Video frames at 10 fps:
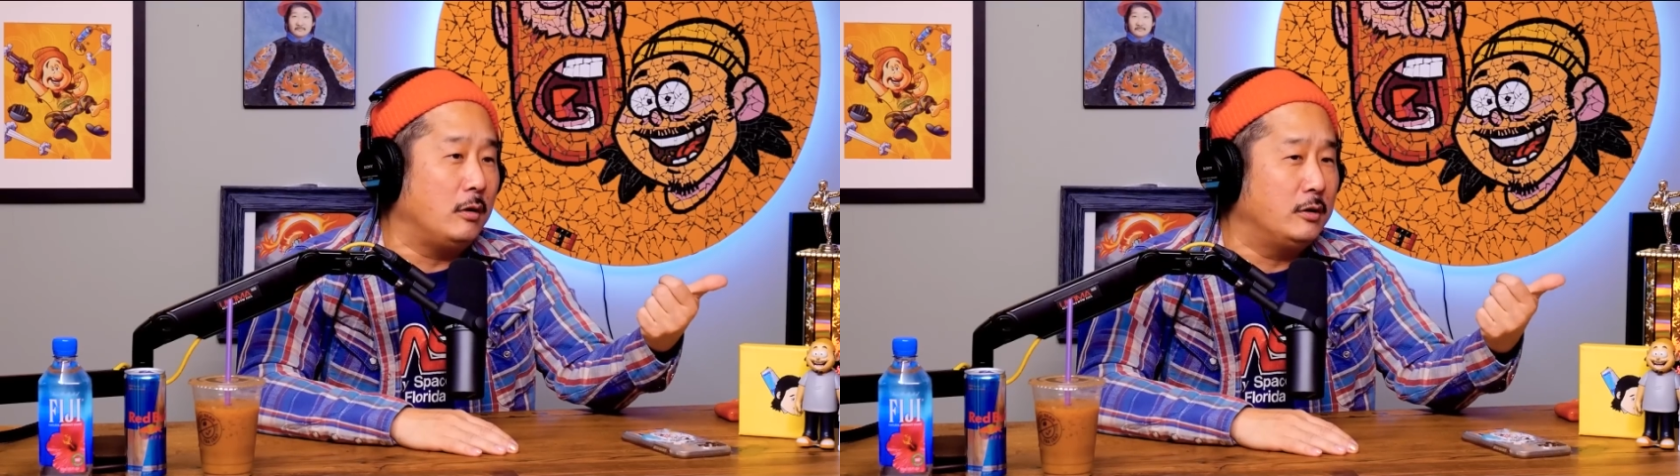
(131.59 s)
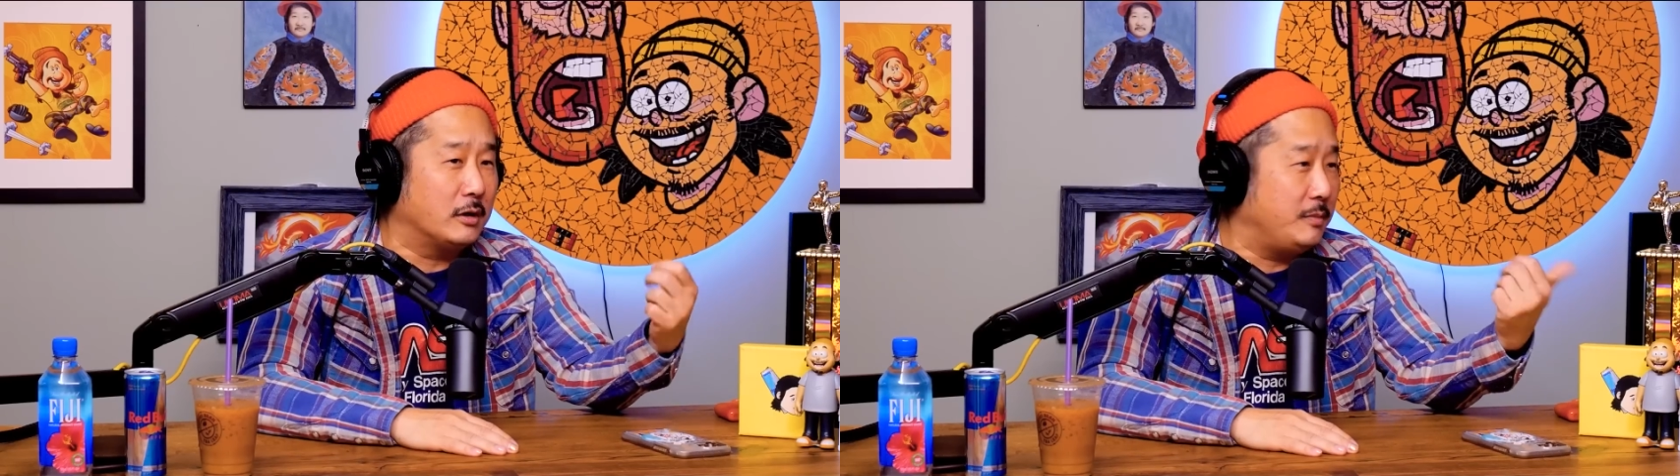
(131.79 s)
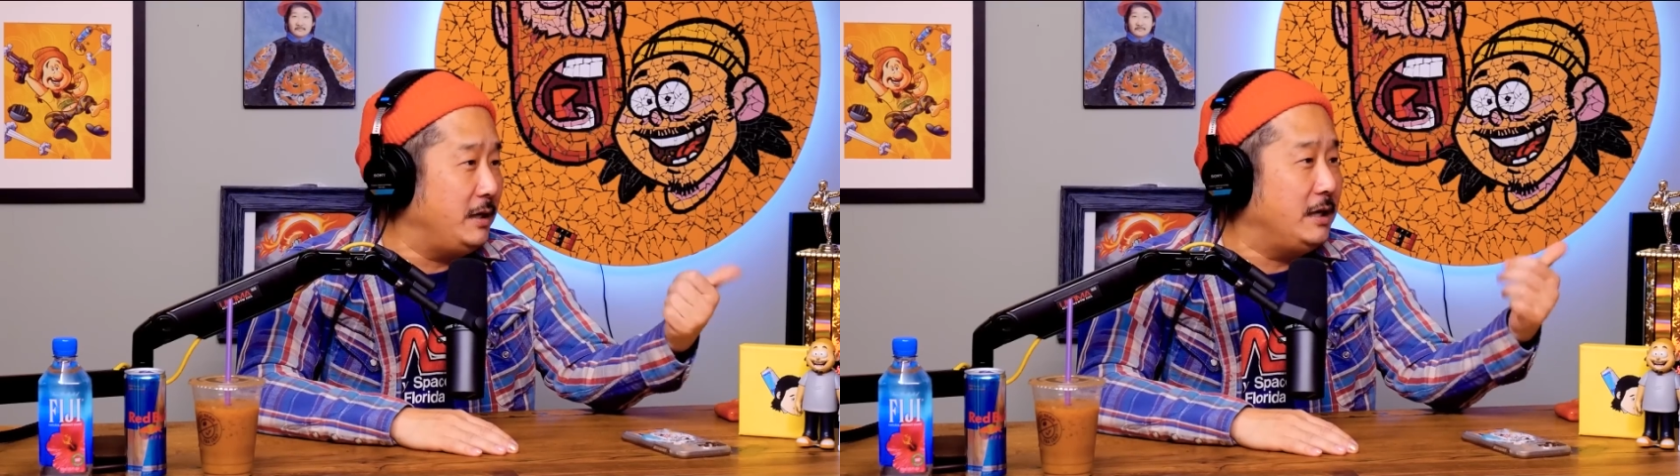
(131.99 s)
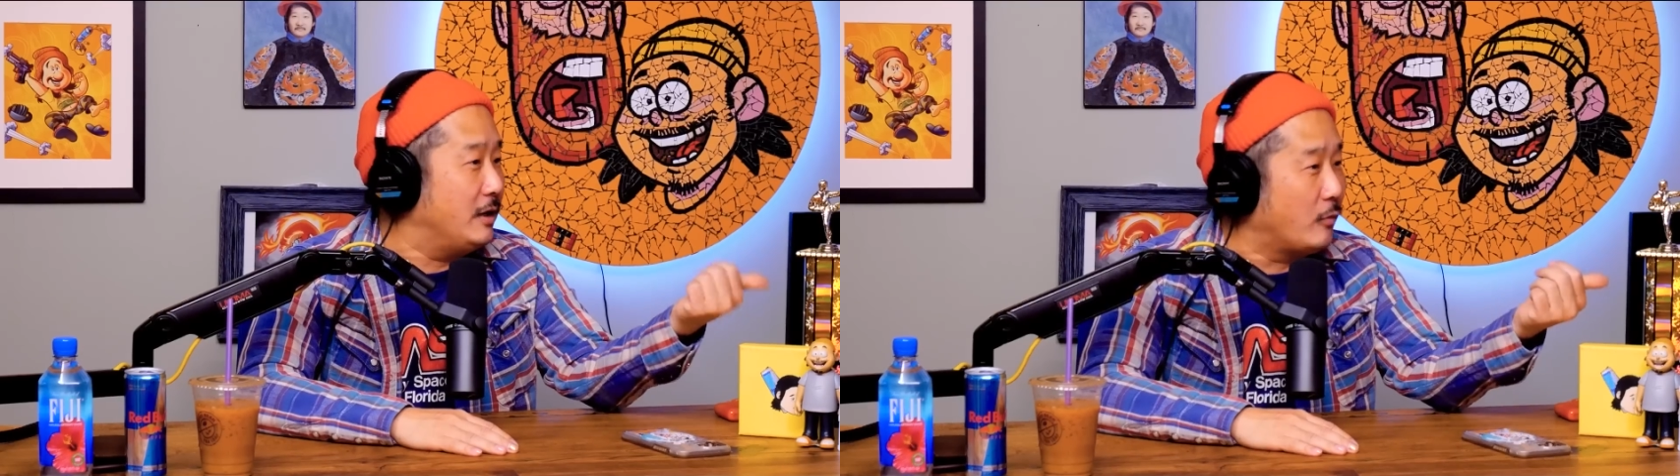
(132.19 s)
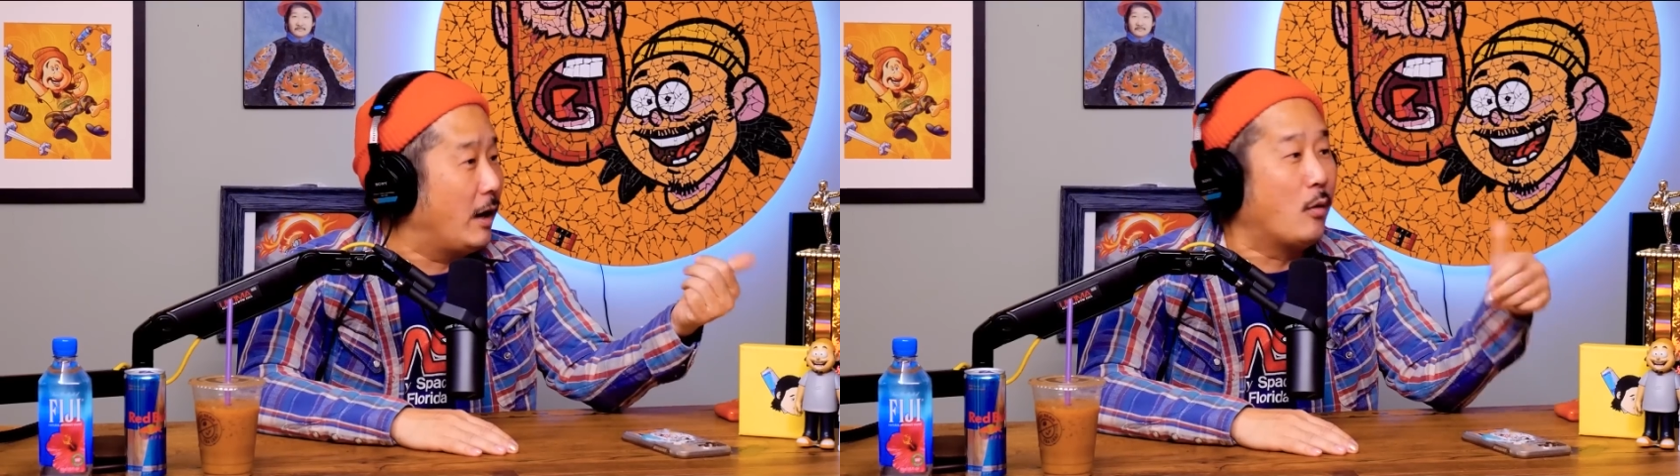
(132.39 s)
you're a comedian,
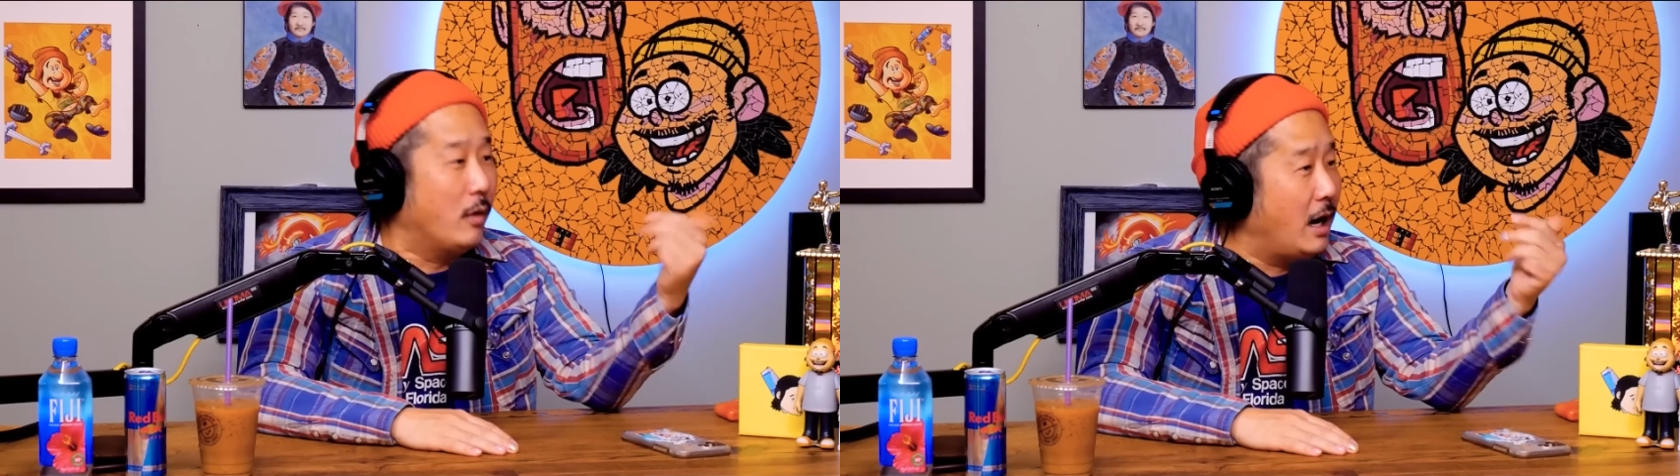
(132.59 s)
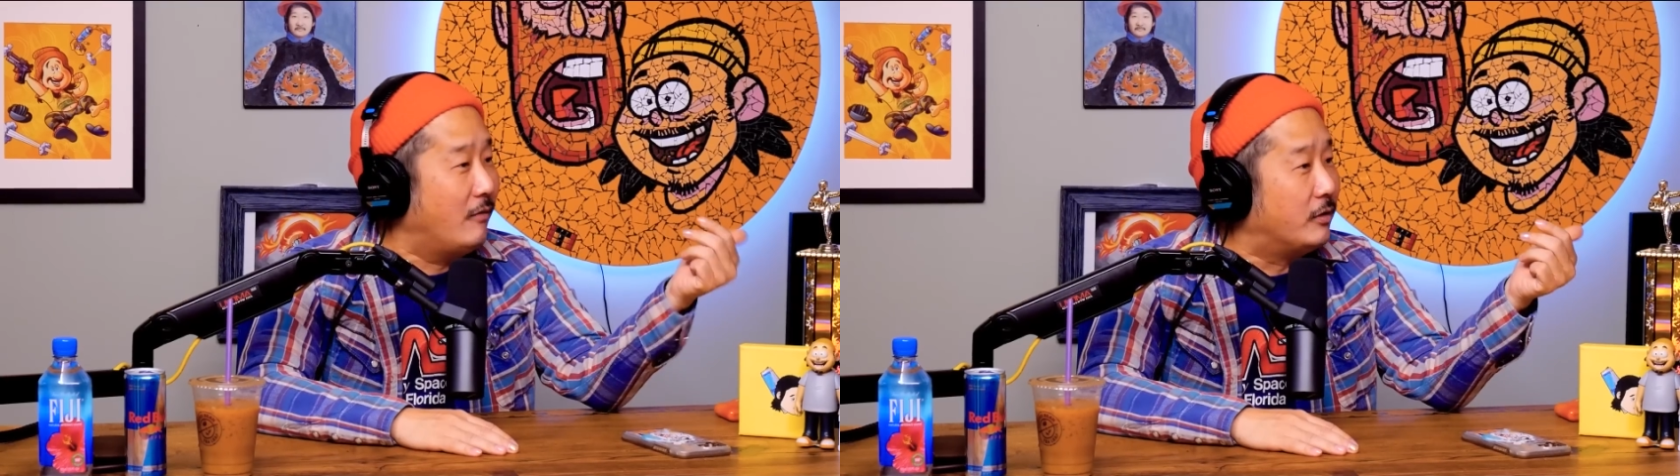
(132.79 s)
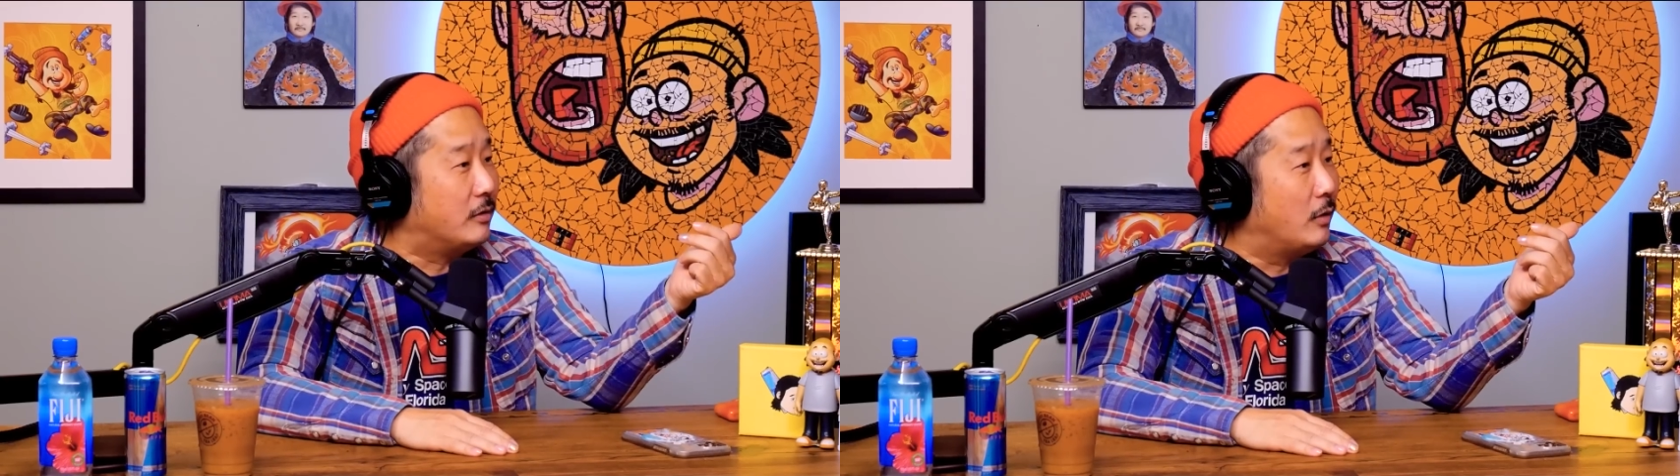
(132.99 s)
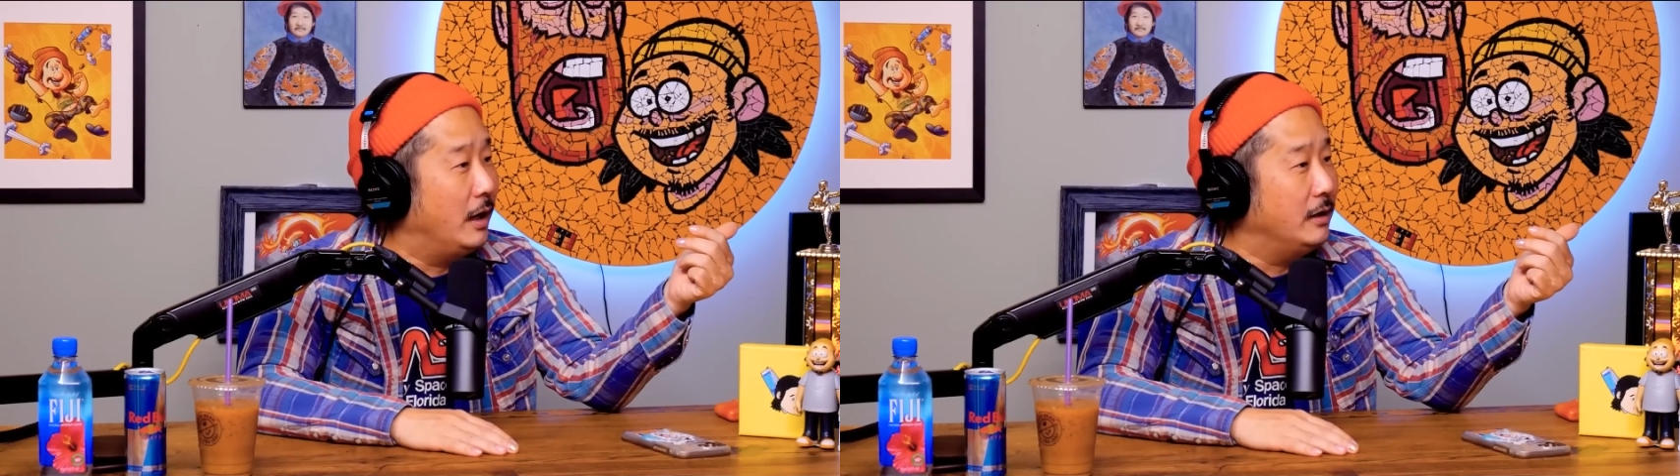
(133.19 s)
right?" or whatever. Yeah, right? you're